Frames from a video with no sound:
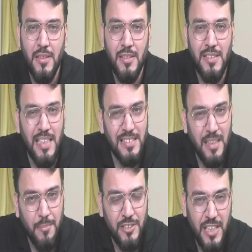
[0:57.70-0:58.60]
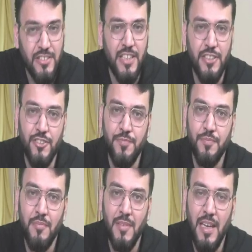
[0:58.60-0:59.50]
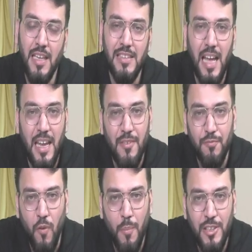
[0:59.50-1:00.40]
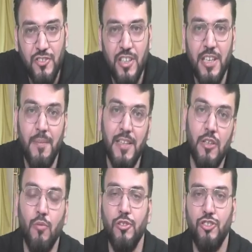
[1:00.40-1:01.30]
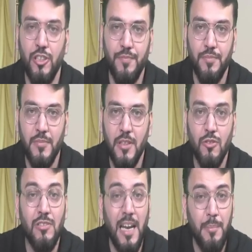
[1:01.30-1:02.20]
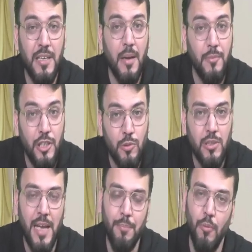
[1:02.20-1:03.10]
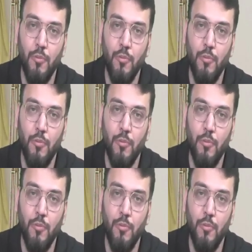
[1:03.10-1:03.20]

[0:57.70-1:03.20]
there is some changes in the information given in the question. So that become new type of